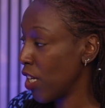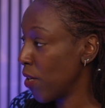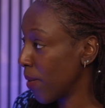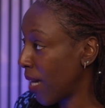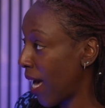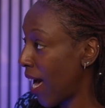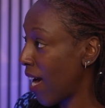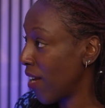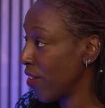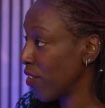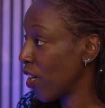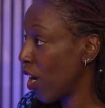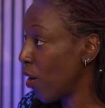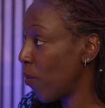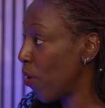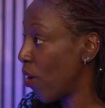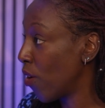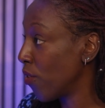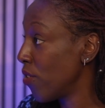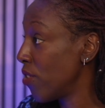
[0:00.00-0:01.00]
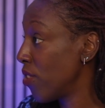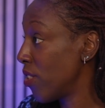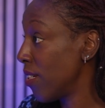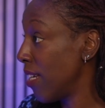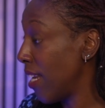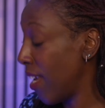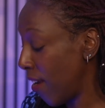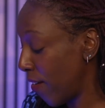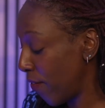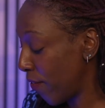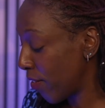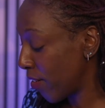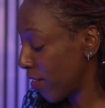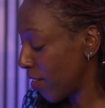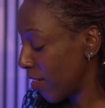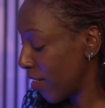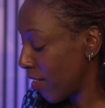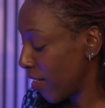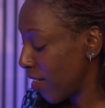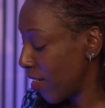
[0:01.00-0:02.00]
you can go on to live
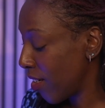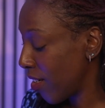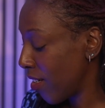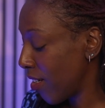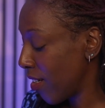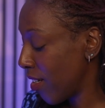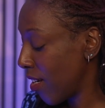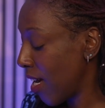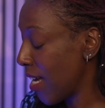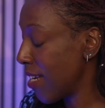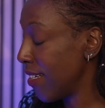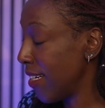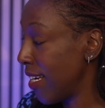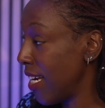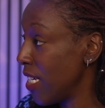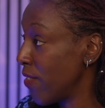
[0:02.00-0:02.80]
and lead